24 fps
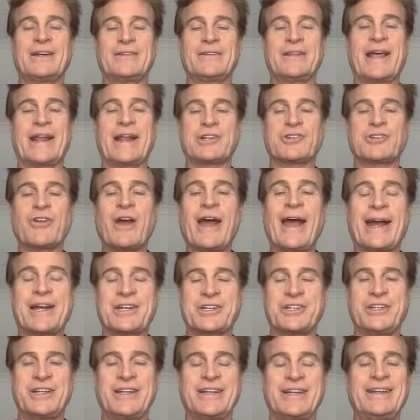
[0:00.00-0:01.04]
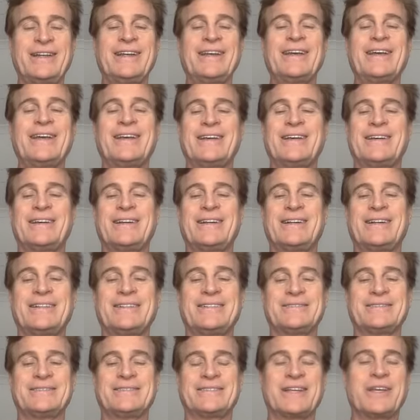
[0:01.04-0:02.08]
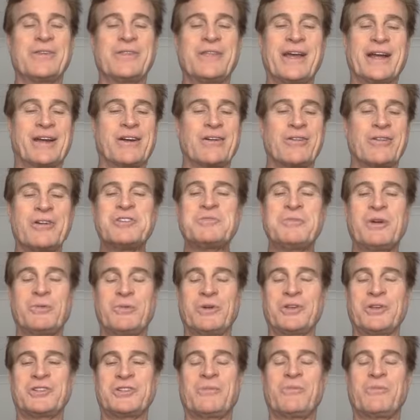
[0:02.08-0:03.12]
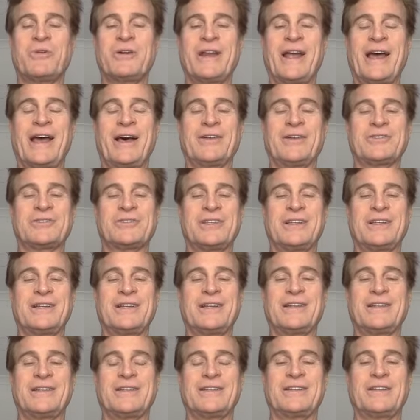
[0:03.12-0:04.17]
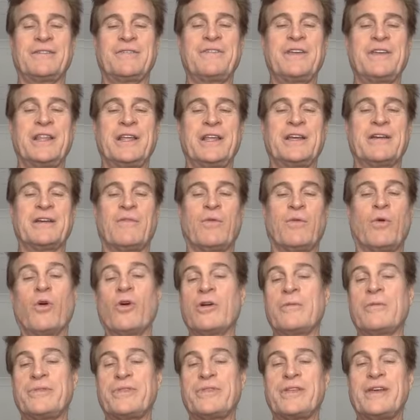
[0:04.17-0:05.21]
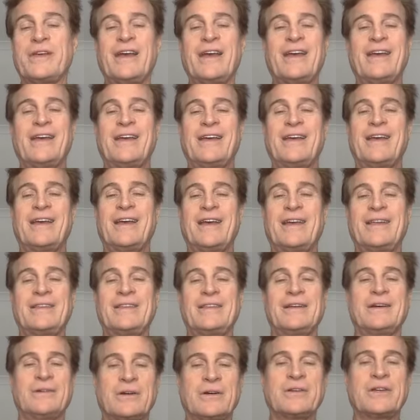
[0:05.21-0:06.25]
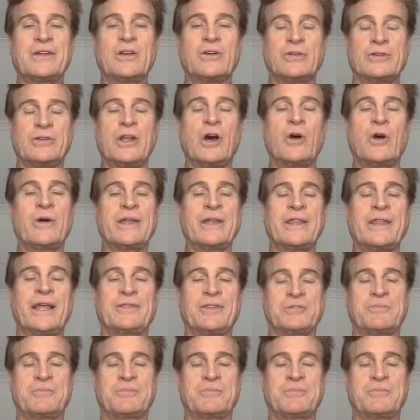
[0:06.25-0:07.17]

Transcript: attraction, that charisma with someone else, and the feeling of warmth, and knowing that this